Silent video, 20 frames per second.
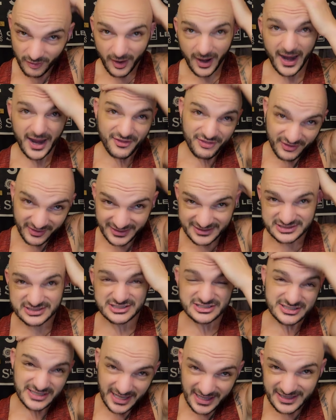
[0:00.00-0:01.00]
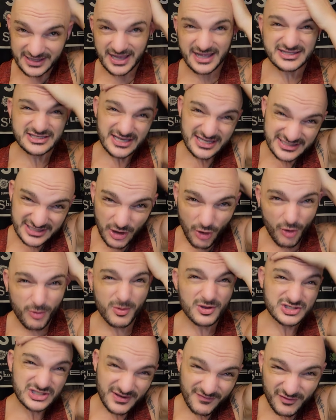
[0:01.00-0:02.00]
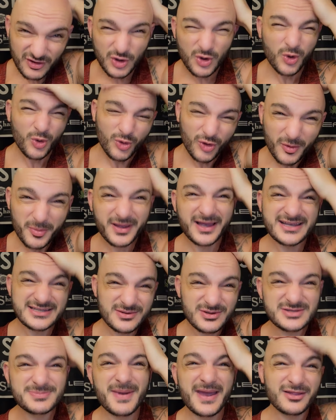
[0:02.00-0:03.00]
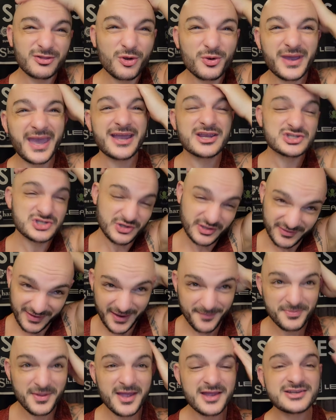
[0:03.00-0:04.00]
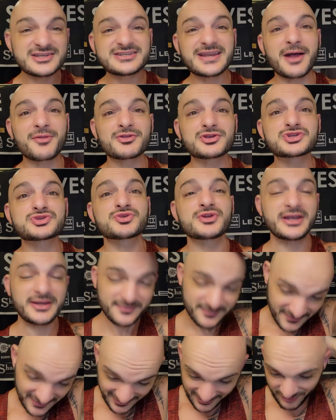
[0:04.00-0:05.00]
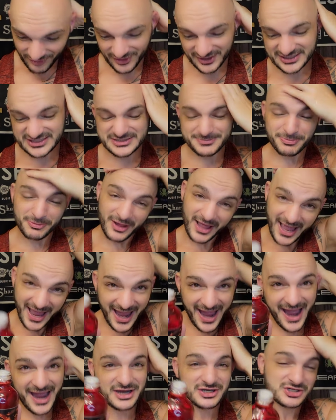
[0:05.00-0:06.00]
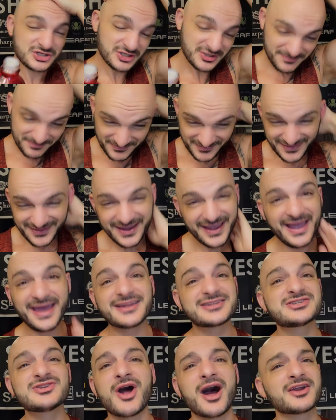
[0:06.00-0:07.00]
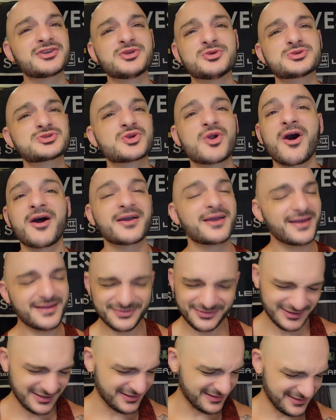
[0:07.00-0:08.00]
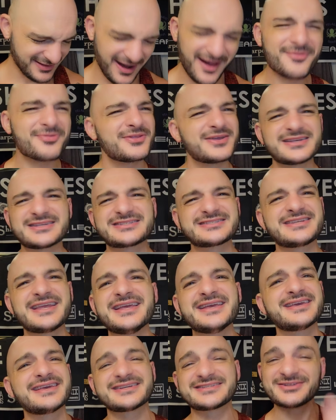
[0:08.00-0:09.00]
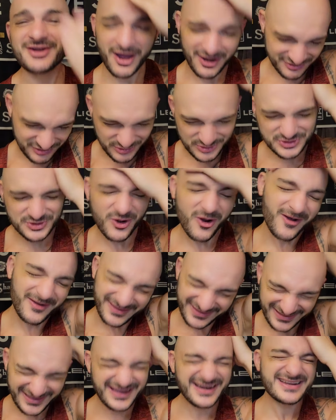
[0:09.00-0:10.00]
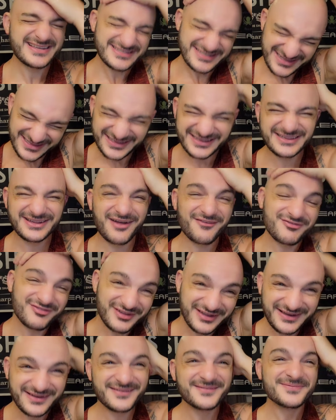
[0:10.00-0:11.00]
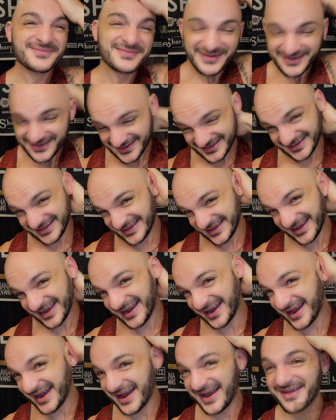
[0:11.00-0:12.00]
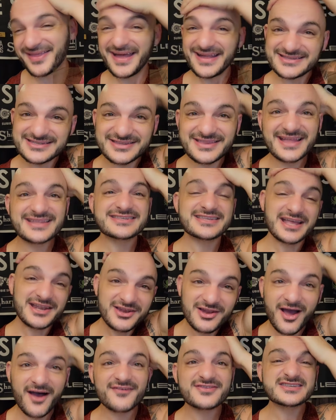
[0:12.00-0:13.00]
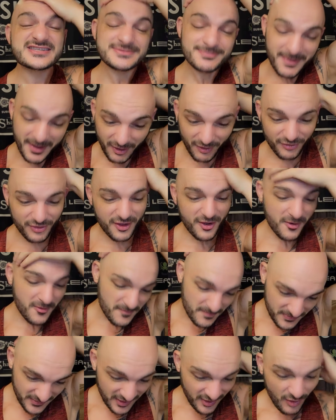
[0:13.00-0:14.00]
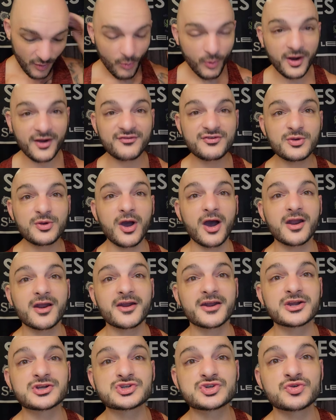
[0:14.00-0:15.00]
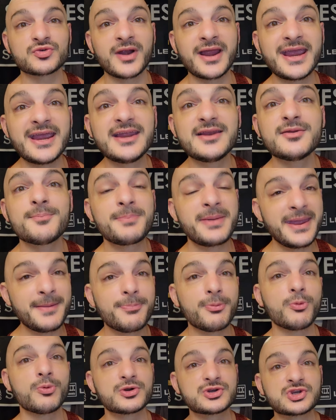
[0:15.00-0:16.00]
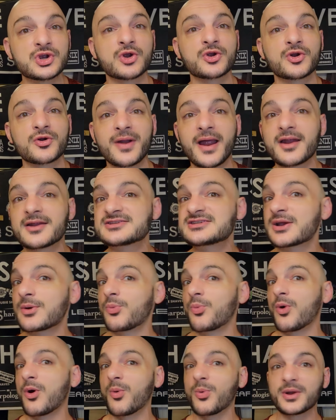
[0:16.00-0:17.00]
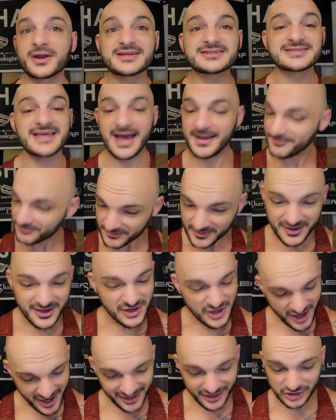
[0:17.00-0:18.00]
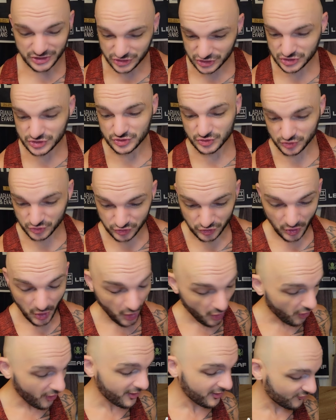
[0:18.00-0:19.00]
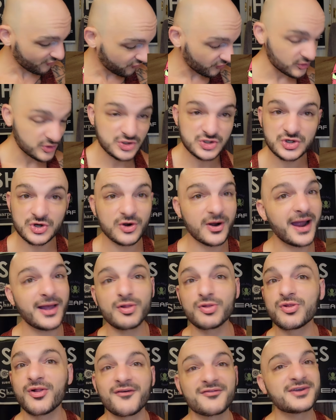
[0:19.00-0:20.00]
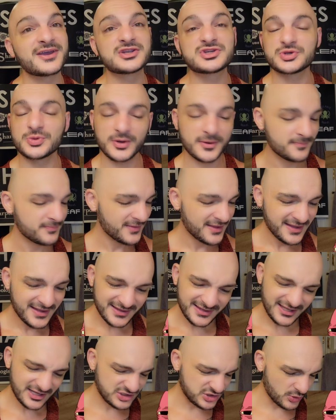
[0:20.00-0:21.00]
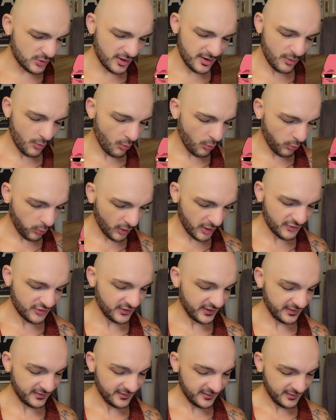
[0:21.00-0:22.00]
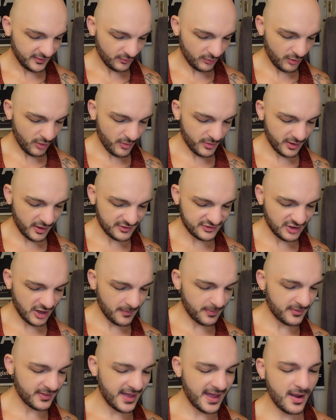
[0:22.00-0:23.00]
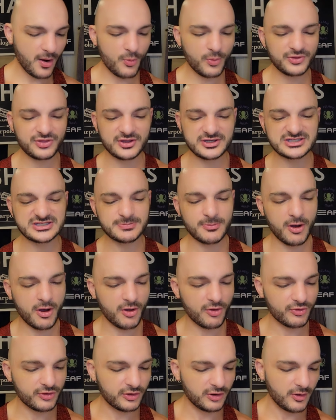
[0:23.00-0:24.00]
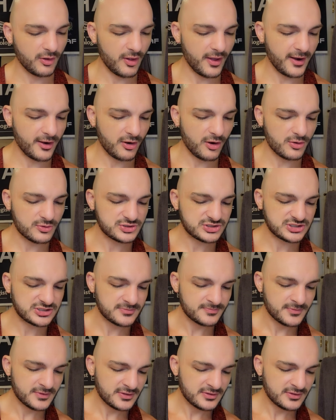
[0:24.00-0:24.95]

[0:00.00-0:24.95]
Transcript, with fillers: I think it's just, it's, it's almost even cooler because it was made locationally, right? down the street. The splash. It's not too strong. The, the stink is not too strong. It is lovely. Yeah, that's, that's enough smell though where if you got on a train, people would turn around and say, whoa, what is that? It is strong for sure. I love Kituwah. Kituwah, worth it. We're going on top of that with the small little arrows.